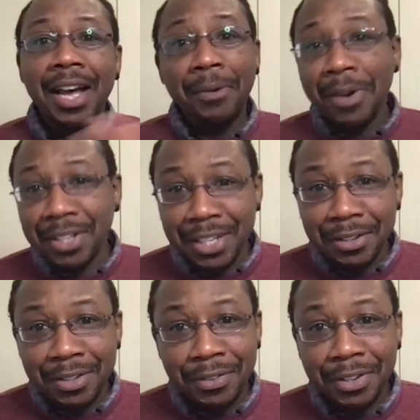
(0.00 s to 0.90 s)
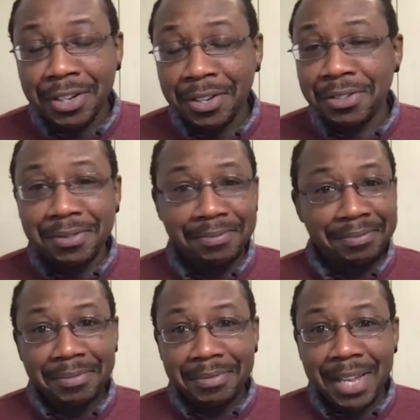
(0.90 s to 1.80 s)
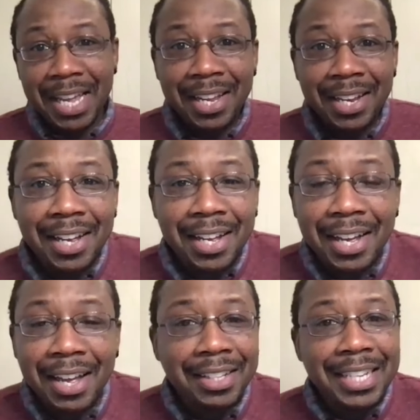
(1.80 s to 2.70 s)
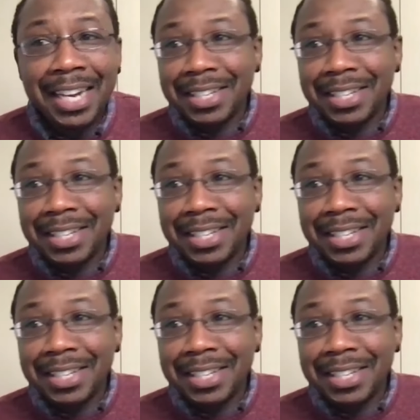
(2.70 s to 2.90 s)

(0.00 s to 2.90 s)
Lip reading: I want to use fructose, and contact